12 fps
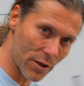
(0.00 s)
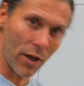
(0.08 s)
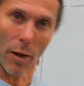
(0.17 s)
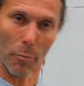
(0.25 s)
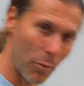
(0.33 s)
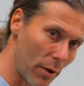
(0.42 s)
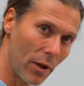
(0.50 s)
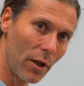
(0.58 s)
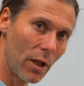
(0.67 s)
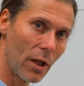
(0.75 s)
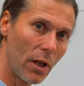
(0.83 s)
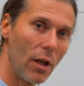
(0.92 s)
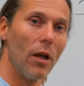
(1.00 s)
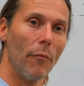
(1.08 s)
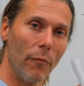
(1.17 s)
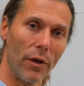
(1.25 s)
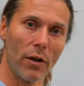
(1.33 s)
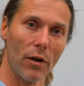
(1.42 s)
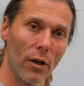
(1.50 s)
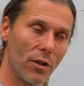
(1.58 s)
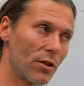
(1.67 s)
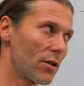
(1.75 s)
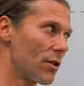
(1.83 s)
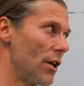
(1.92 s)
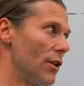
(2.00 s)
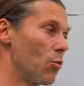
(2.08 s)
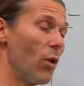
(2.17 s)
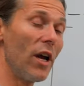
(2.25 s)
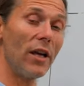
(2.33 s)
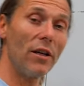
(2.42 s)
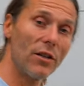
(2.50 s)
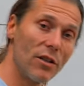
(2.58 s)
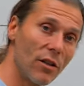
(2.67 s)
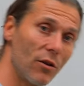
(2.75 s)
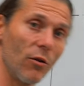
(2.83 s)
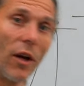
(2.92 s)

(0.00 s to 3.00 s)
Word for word: it up. Because it's way easier to